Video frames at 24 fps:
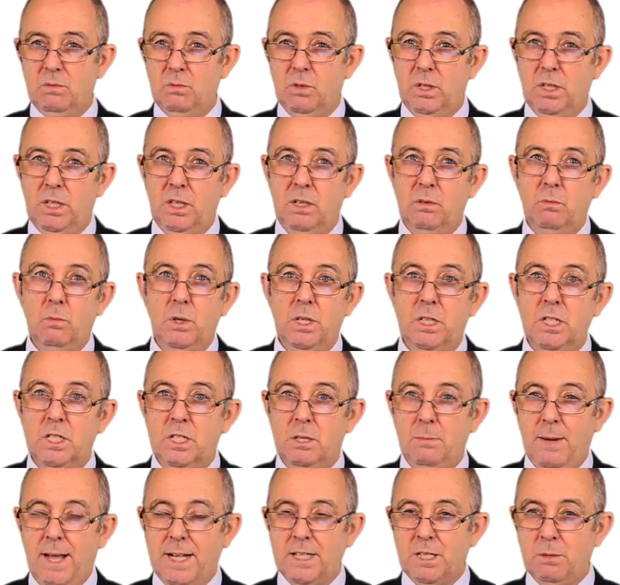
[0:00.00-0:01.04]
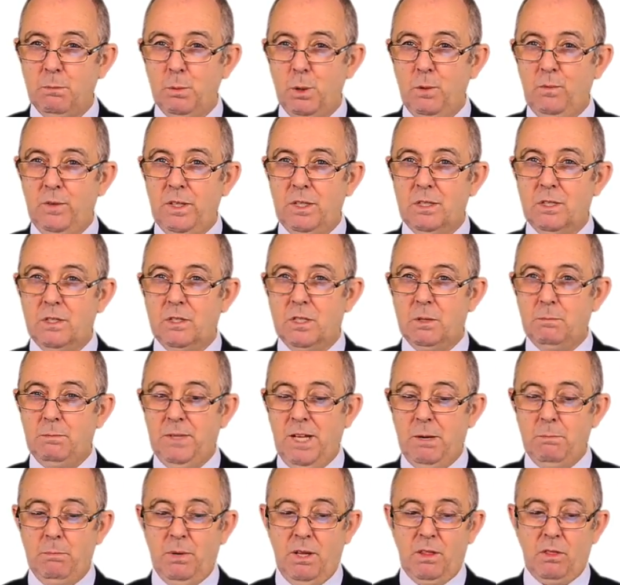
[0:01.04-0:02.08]
We're just about to move into
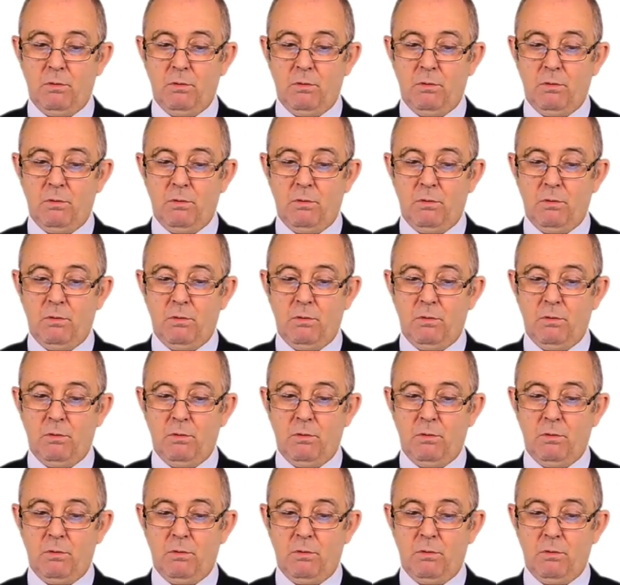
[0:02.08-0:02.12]
September,